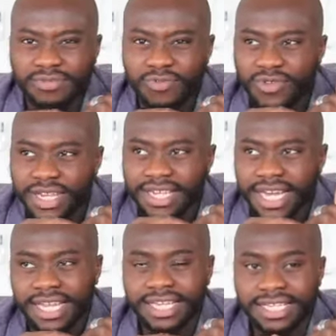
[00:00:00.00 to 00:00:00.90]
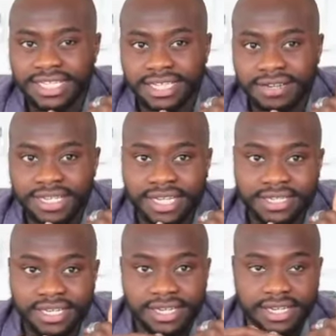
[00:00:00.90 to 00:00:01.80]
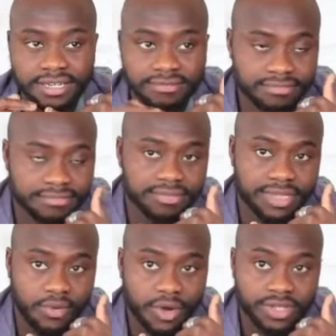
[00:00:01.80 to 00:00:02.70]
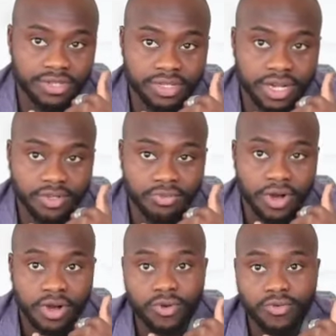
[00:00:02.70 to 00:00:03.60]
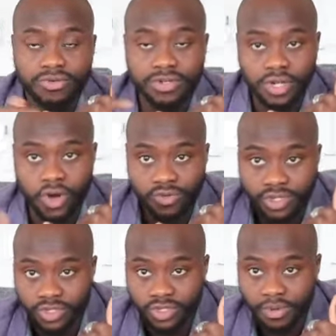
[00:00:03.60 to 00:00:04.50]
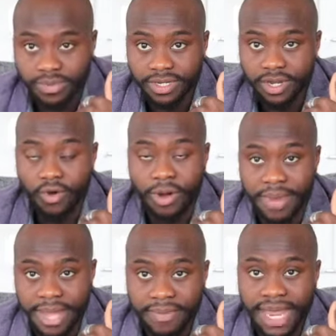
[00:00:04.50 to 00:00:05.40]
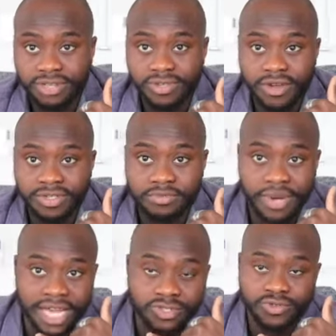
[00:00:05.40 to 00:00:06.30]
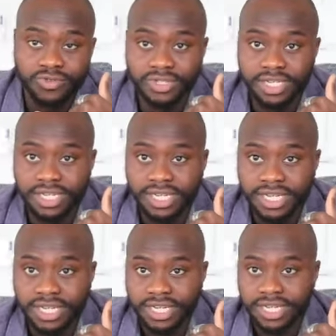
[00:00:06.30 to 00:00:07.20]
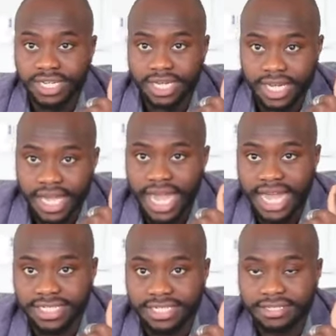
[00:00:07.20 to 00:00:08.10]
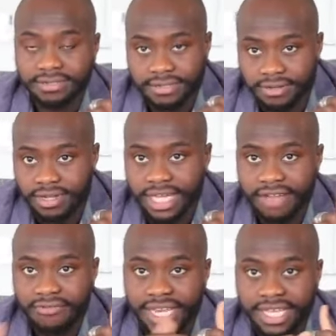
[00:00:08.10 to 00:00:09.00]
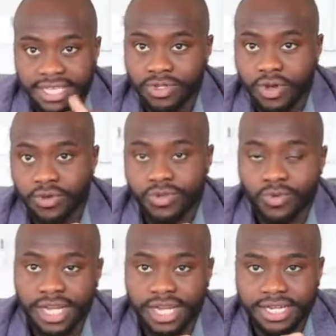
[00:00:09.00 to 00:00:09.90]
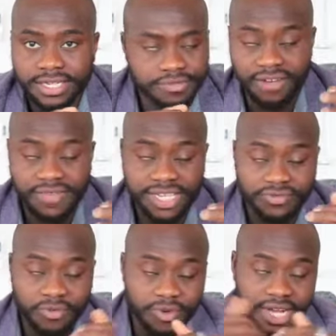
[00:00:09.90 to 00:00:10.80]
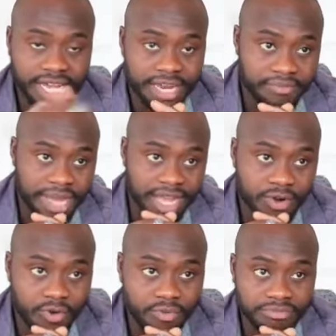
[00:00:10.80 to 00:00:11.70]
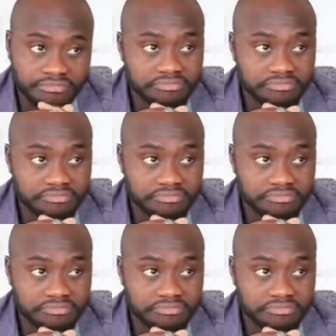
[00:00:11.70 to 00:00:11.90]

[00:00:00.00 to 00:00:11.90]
in the morning, like, listen, I said, they want you to start tomorrow. Go to the shops, go and buy black trousers, black shoes, and get ready to go to work. I finished from work and I'm back home.